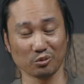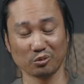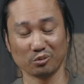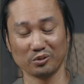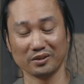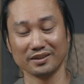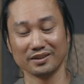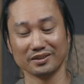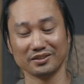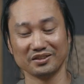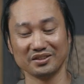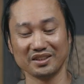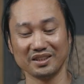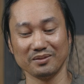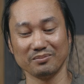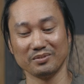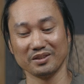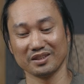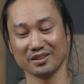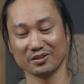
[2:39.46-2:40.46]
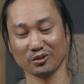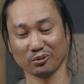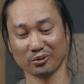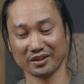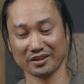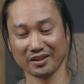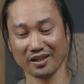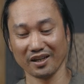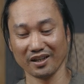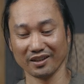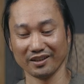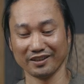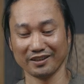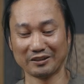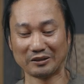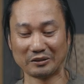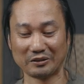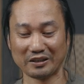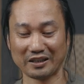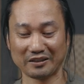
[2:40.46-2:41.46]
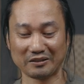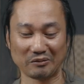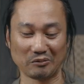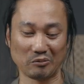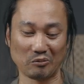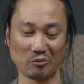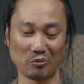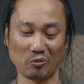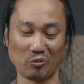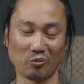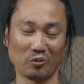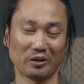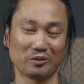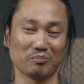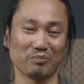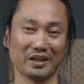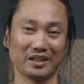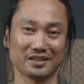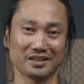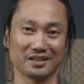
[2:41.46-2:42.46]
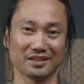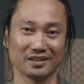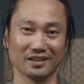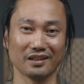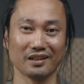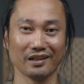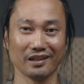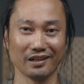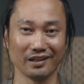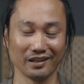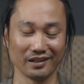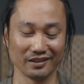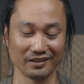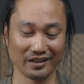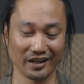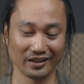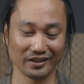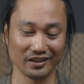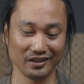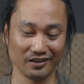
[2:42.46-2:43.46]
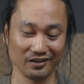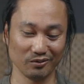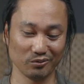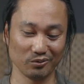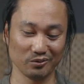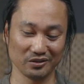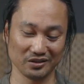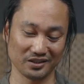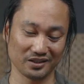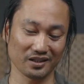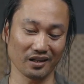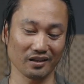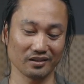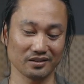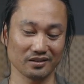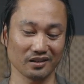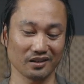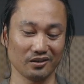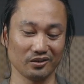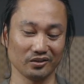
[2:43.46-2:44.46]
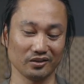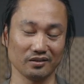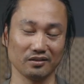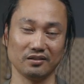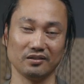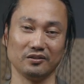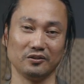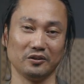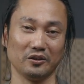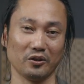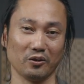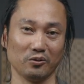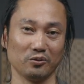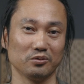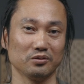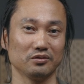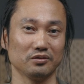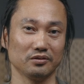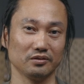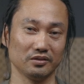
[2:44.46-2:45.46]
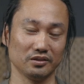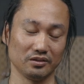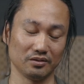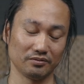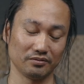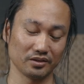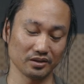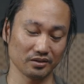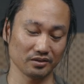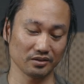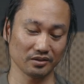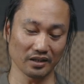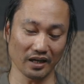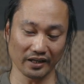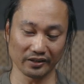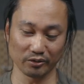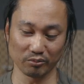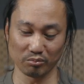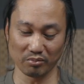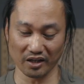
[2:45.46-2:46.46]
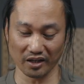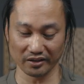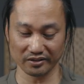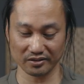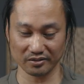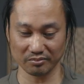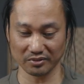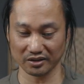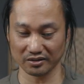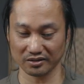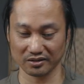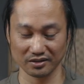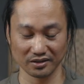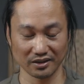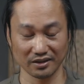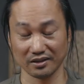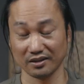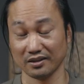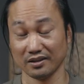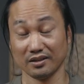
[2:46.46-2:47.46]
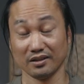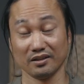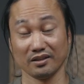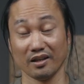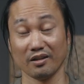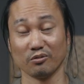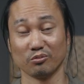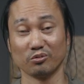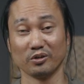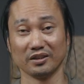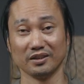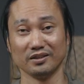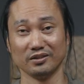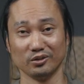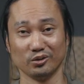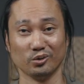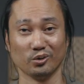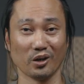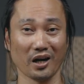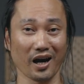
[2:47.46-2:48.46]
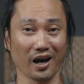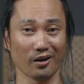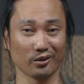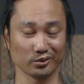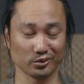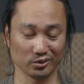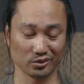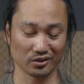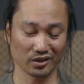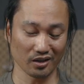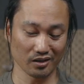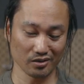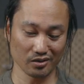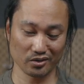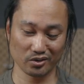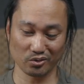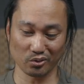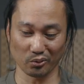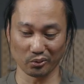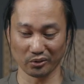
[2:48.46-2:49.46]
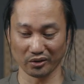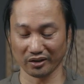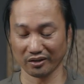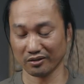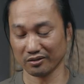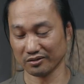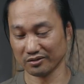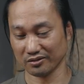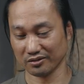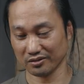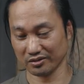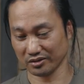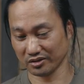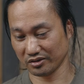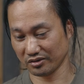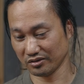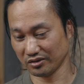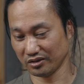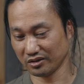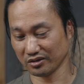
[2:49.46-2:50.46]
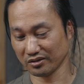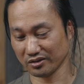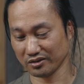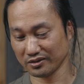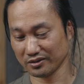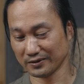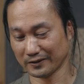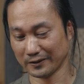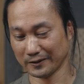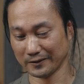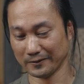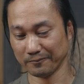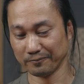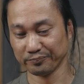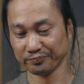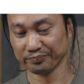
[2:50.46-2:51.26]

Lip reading: really deep storytelling, and that what makes Nike stands out, you know, versus the other brands, because they really knew how to tell a story on their sneakers. And